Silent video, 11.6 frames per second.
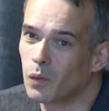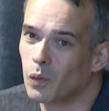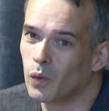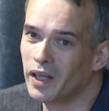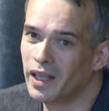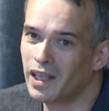
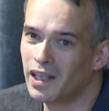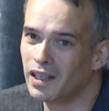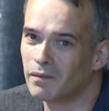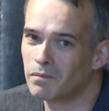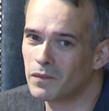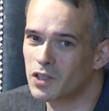We
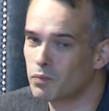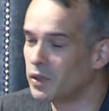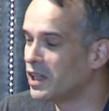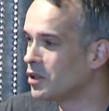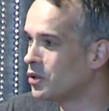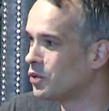
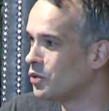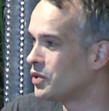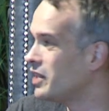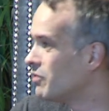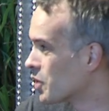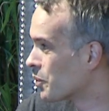speak to
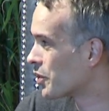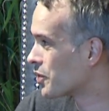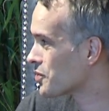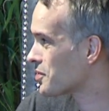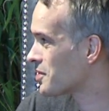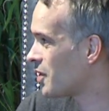
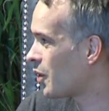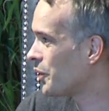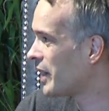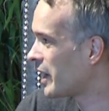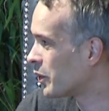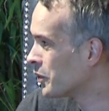developers all
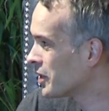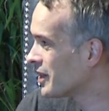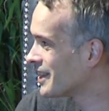day long.